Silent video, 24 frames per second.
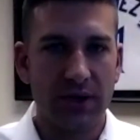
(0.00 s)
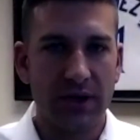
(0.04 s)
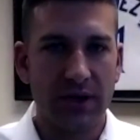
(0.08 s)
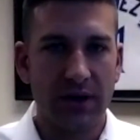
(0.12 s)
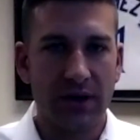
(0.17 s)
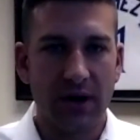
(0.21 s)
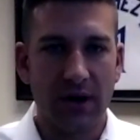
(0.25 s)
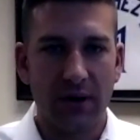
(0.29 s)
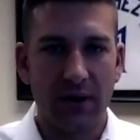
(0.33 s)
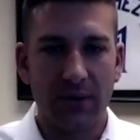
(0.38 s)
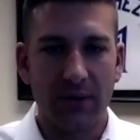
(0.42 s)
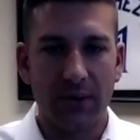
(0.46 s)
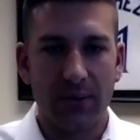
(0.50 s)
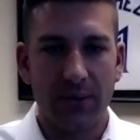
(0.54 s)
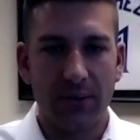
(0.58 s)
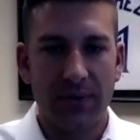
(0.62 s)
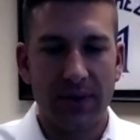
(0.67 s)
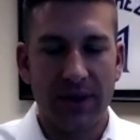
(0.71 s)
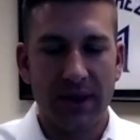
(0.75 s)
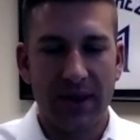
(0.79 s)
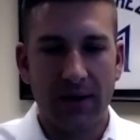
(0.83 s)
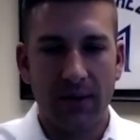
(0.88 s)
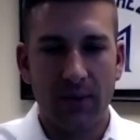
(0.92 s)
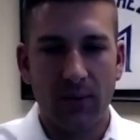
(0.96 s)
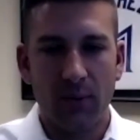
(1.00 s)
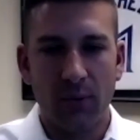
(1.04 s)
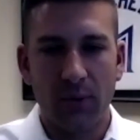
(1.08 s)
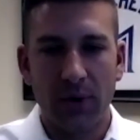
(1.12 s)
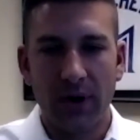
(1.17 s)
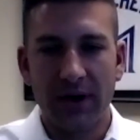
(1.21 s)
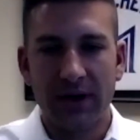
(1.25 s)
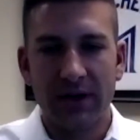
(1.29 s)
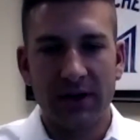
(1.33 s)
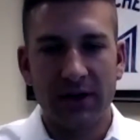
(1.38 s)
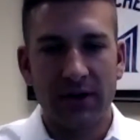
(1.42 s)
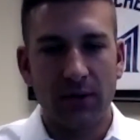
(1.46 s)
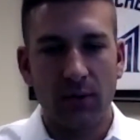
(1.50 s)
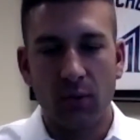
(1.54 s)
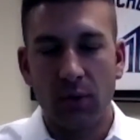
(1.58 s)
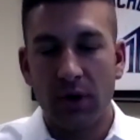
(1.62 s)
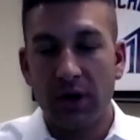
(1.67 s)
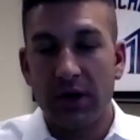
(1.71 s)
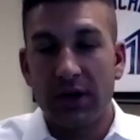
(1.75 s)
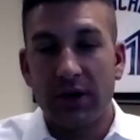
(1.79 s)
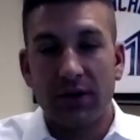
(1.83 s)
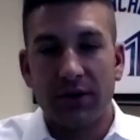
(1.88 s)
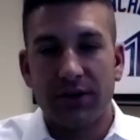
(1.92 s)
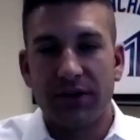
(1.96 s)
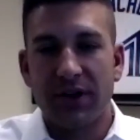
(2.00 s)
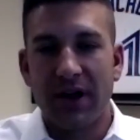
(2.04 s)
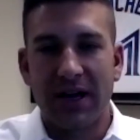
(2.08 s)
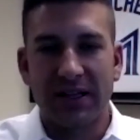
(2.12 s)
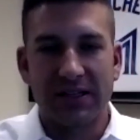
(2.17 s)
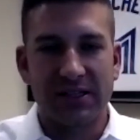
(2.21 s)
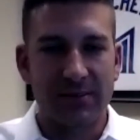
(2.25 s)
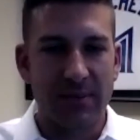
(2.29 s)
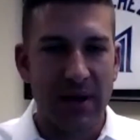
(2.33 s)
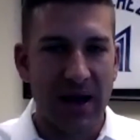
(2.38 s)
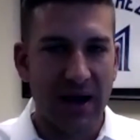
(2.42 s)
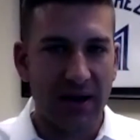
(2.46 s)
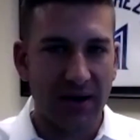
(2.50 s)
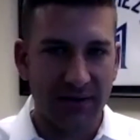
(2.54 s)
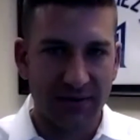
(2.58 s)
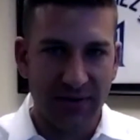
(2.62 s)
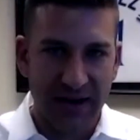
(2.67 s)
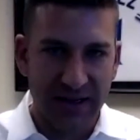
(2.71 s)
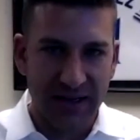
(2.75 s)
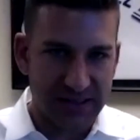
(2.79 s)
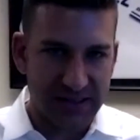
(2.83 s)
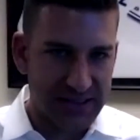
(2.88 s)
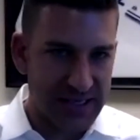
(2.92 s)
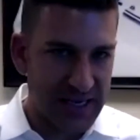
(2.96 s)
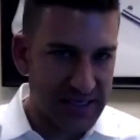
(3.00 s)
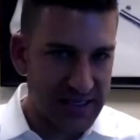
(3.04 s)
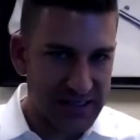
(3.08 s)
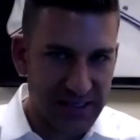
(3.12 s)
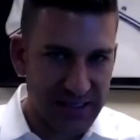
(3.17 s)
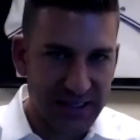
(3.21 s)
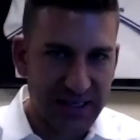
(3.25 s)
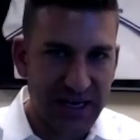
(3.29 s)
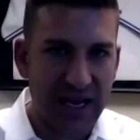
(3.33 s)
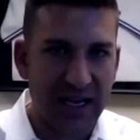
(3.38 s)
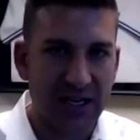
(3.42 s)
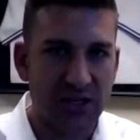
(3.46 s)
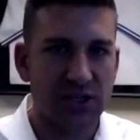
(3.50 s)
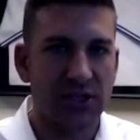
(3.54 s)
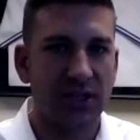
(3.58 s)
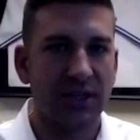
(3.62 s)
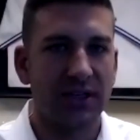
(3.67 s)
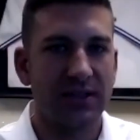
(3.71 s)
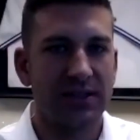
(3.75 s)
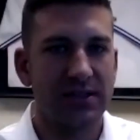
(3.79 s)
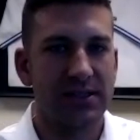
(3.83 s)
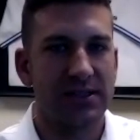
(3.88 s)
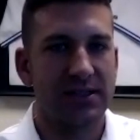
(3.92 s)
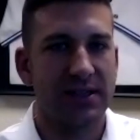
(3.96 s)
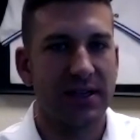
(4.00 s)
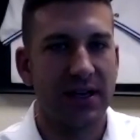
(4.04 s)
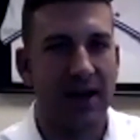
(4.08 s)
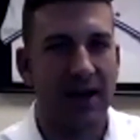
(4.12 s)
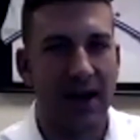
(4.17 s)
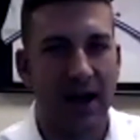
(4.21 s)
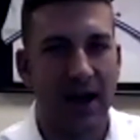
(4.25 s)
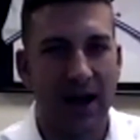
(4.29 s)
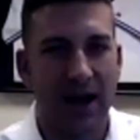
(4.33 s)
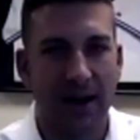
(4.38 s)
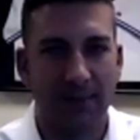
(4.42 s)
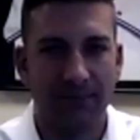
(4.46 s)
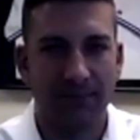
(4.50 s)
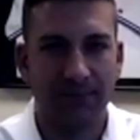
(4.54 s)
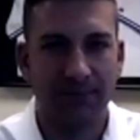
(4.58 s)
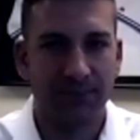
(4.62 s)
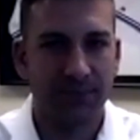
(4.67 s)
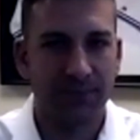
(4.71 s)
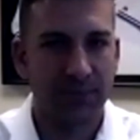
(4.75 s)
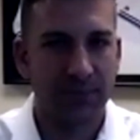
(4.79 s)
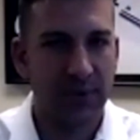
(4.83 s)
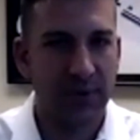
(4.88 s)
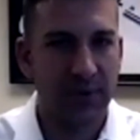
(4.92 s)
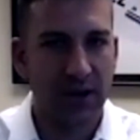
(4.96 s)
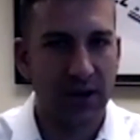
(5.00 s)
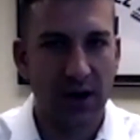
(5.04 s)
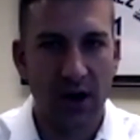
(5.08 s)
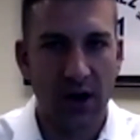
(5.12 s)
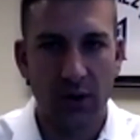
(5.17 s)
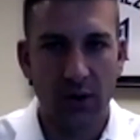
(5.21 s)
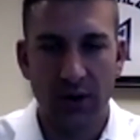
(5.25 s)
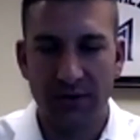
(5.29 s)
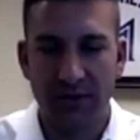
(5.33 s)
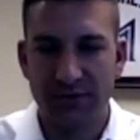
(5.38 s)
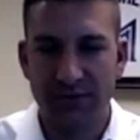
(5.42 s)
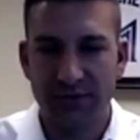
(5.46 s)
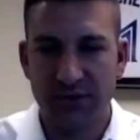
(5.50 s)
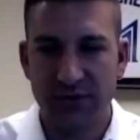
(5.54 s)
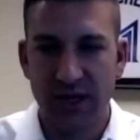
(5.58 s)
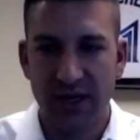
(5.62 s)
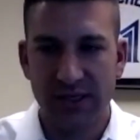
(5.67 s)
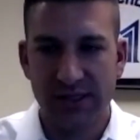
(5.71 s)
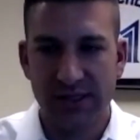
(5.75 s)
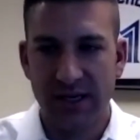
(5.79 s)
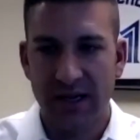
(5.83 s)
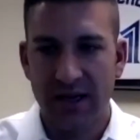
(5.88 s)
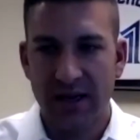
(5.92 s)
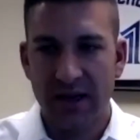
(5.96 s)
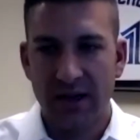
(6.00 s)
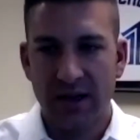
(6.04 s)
You know, what are your thoughts about advanced designations? You know, of just,